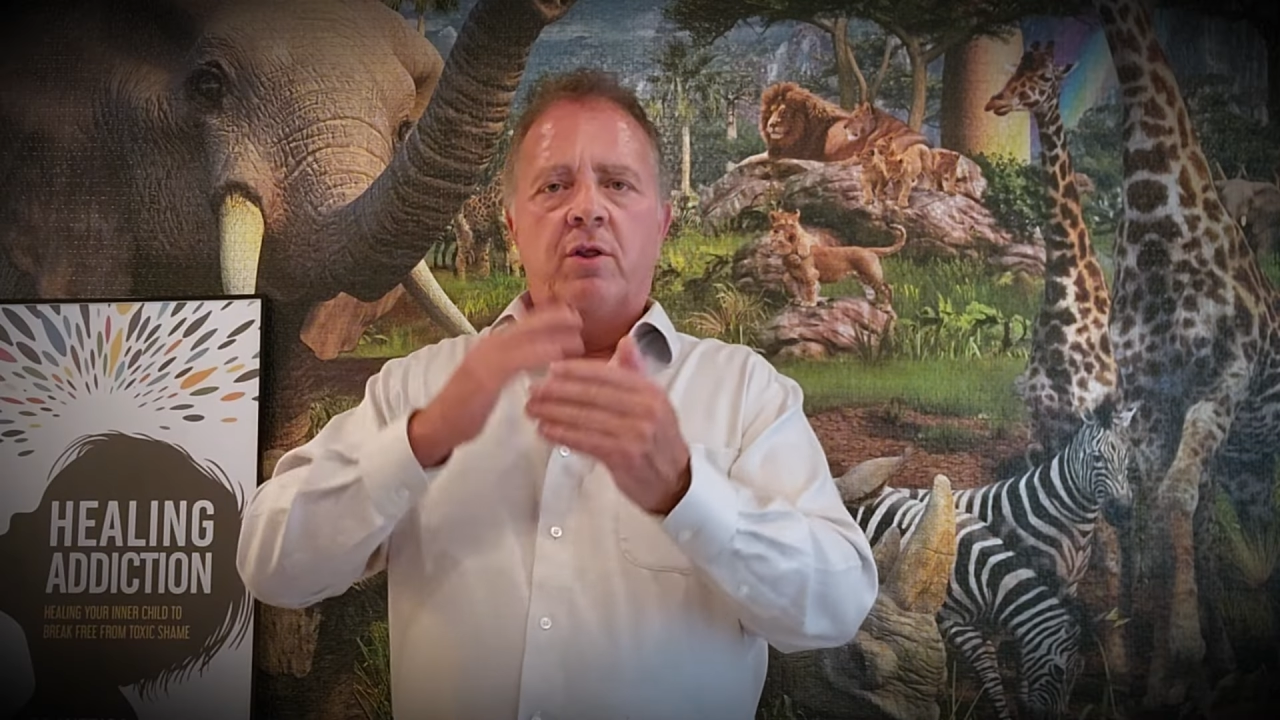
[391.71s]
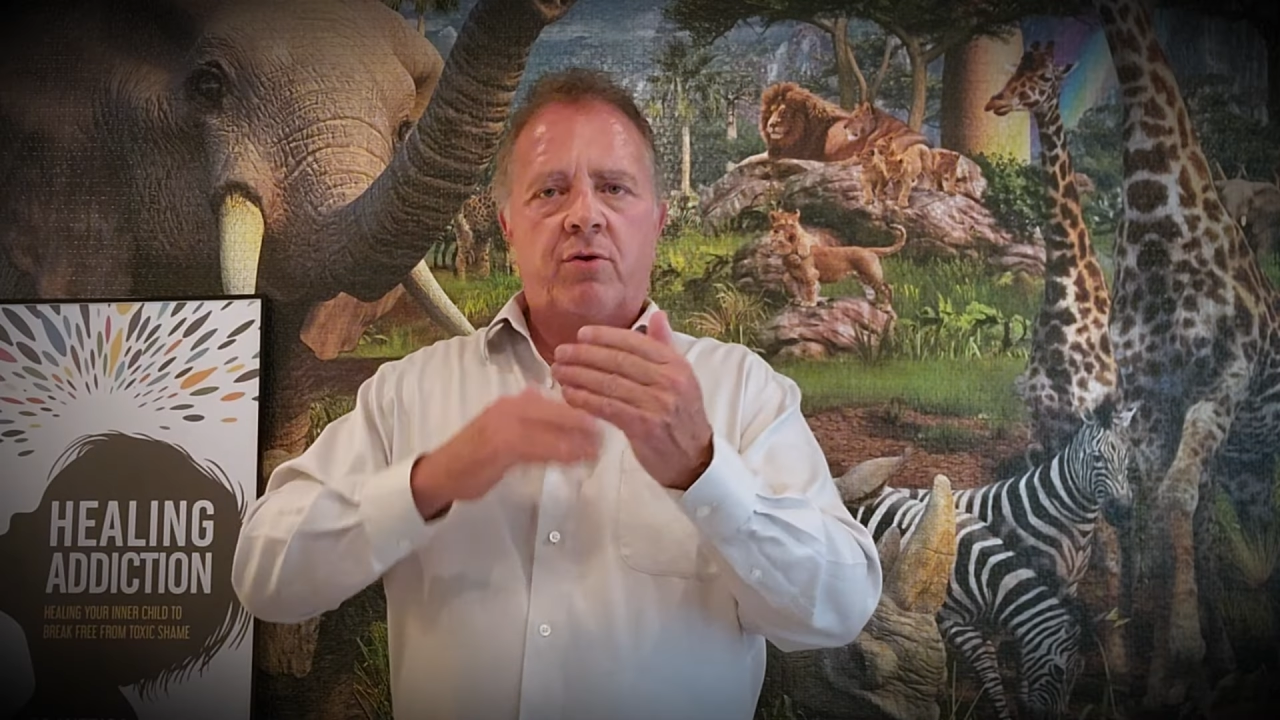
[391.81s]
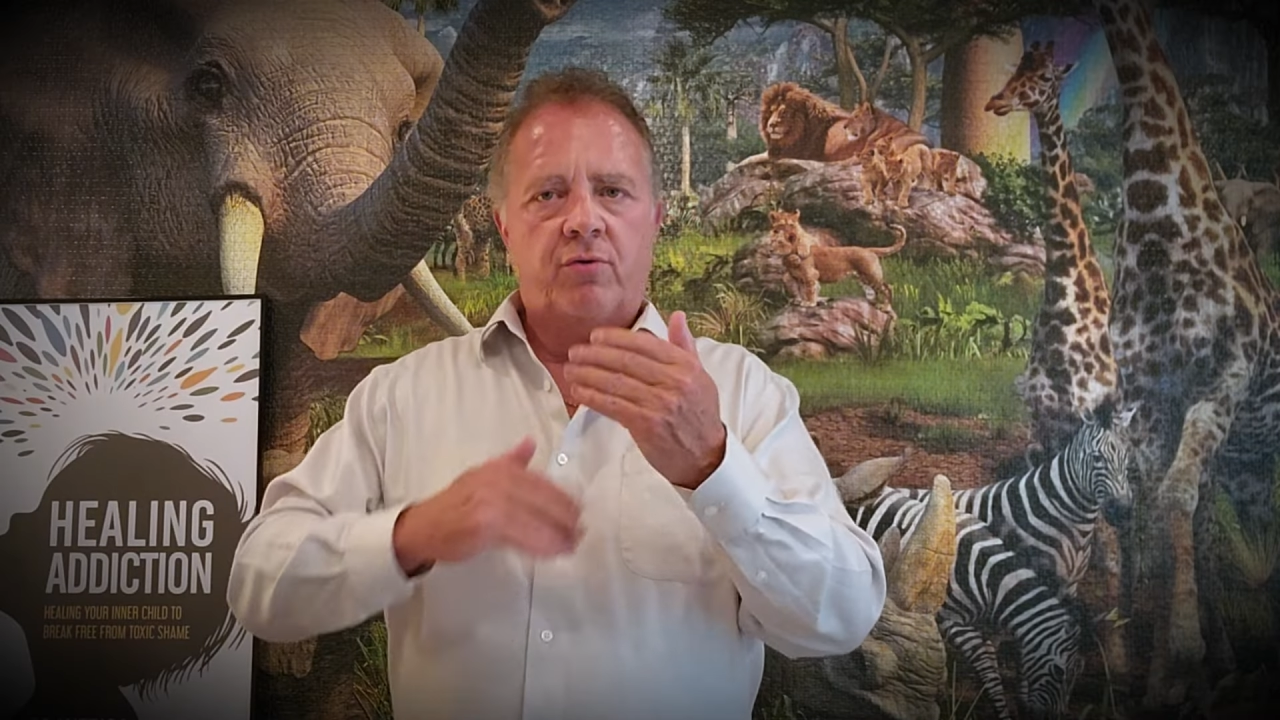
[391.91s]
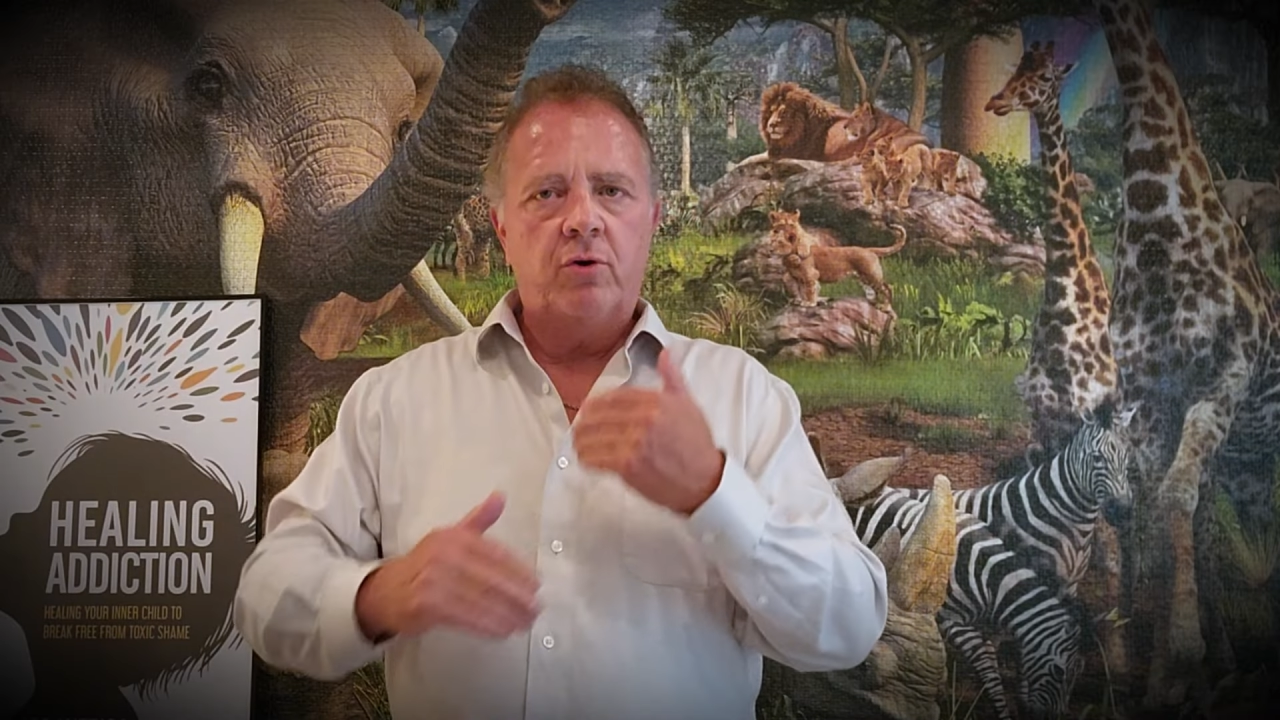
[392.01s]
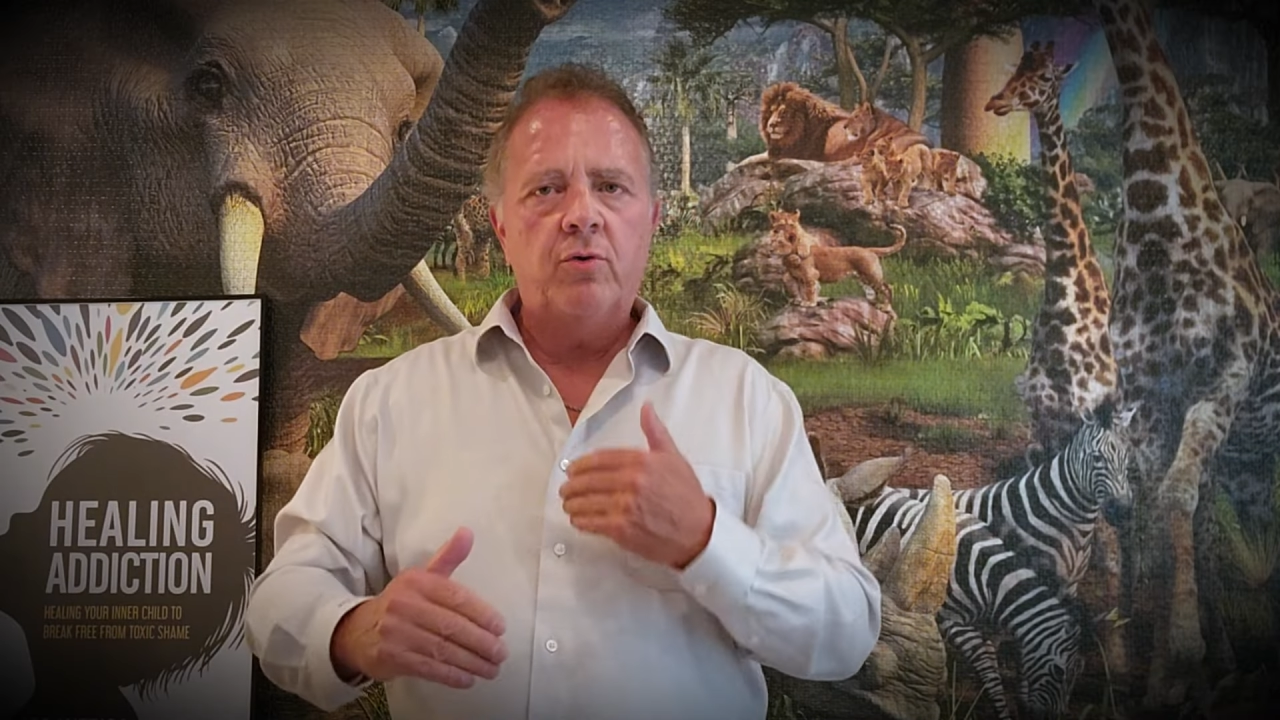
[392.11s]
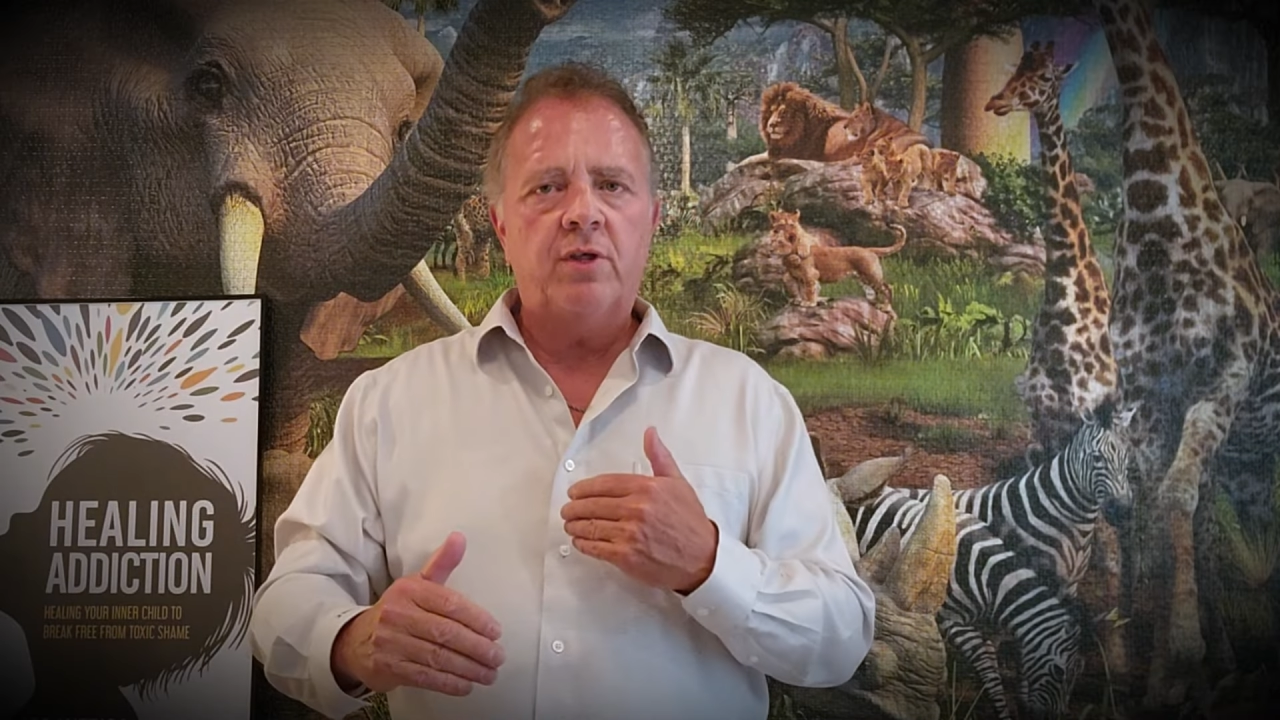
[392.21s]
through